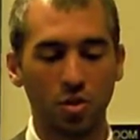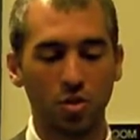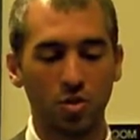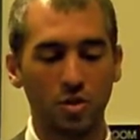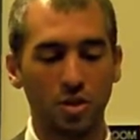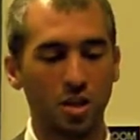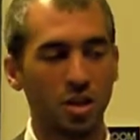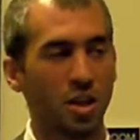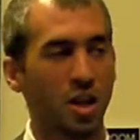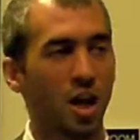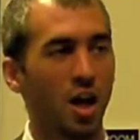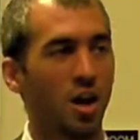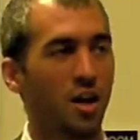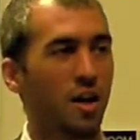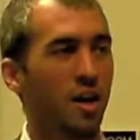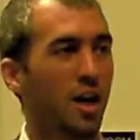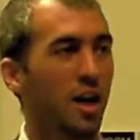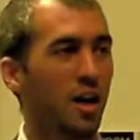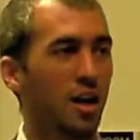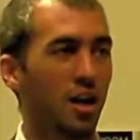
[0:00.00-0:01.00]
did
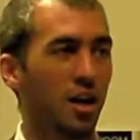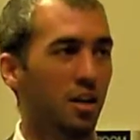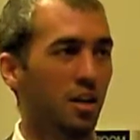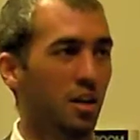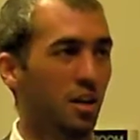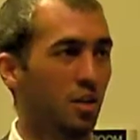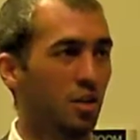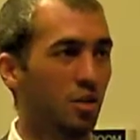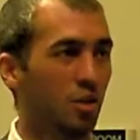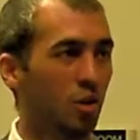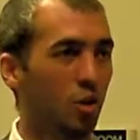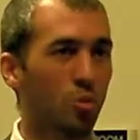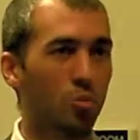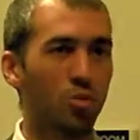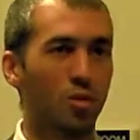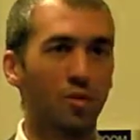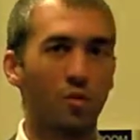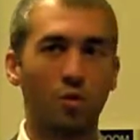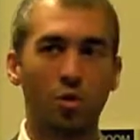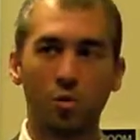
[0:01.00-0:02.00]
not net any,
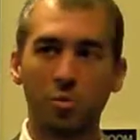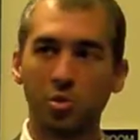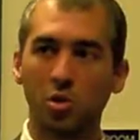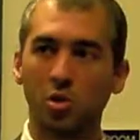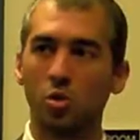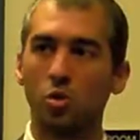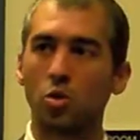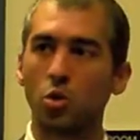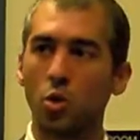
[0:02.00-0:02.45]
proverbial